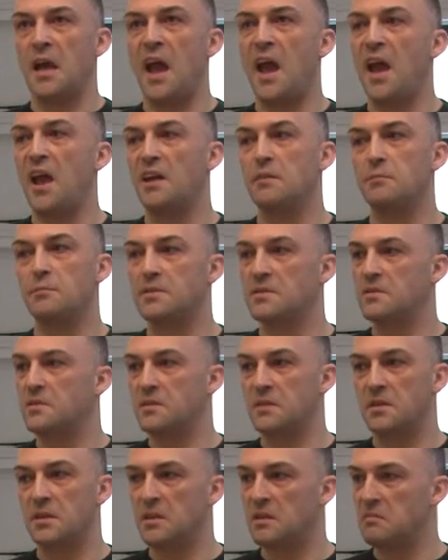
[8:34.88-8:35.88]

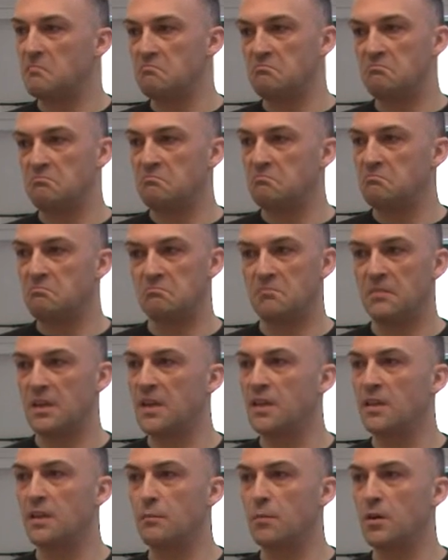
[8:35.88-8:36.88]
herbs
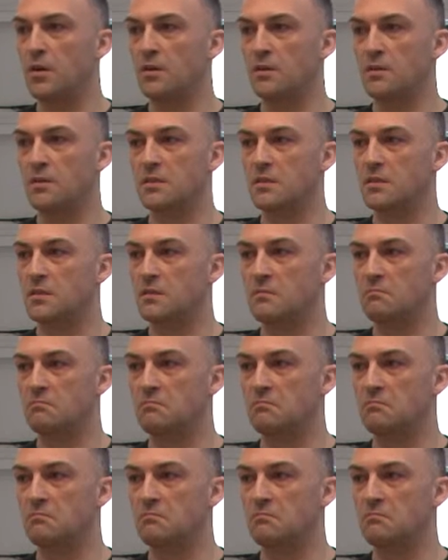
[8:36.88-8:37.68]
in the box.